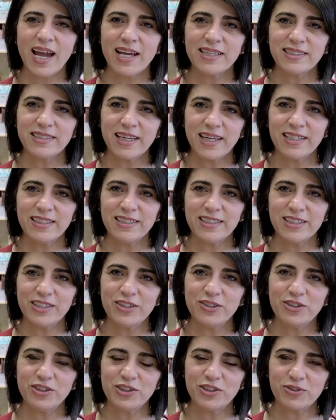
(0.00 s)
As I
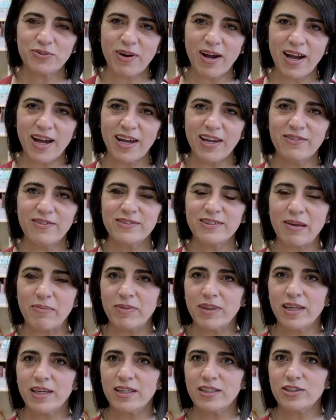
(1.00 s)
continued to drive,
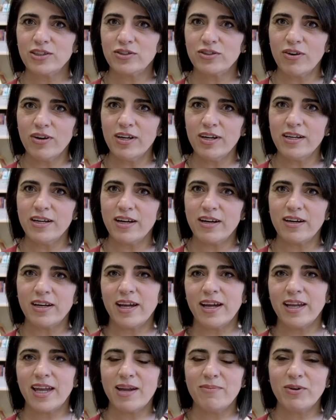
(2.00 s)
something
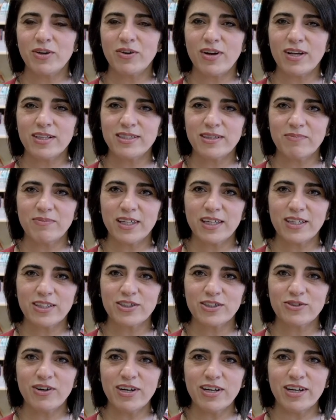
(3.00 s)
extraordinary, I came across something
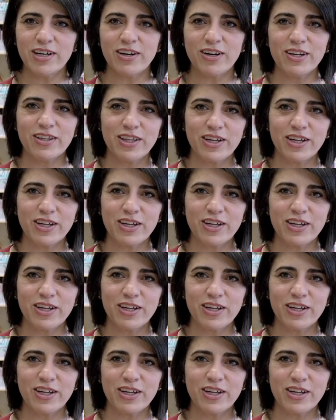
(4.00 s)
extraordinary.